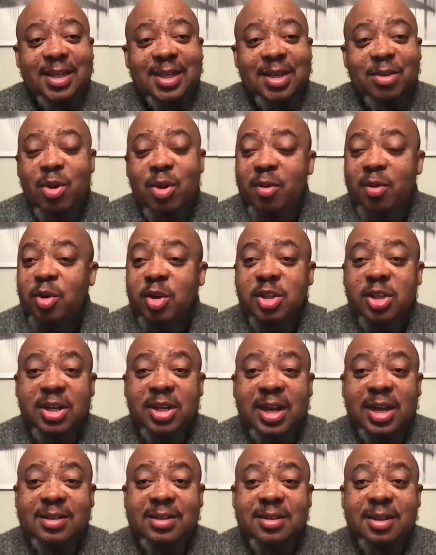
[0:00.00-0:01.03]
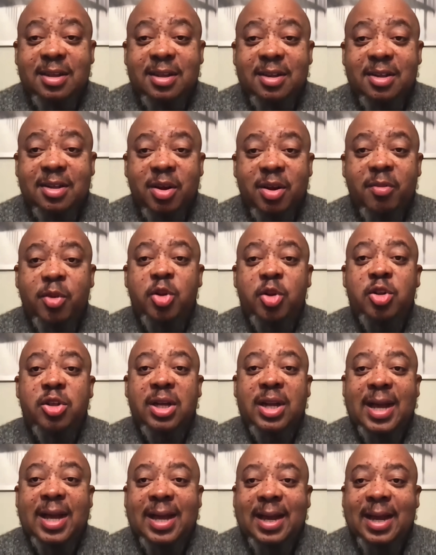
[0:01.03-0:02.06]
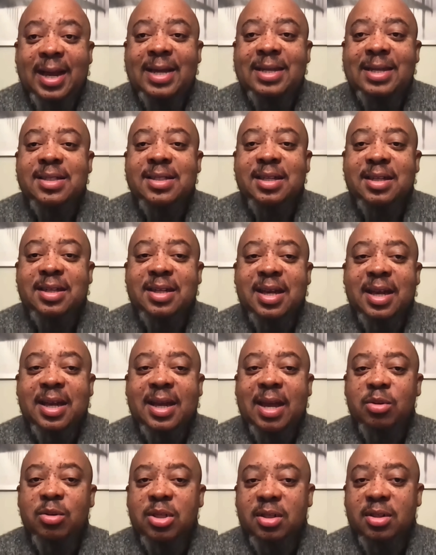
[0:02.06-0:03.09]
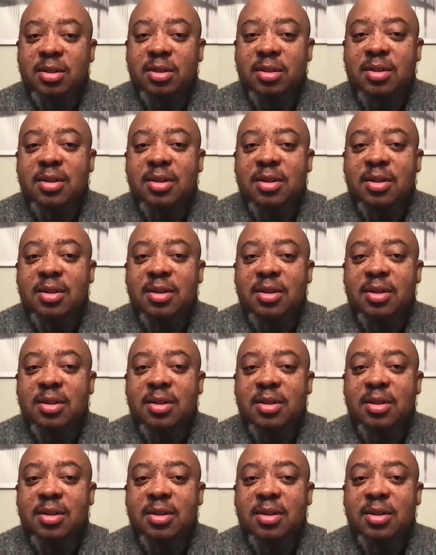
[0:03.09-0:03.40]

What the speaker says: in revolutionizing accounting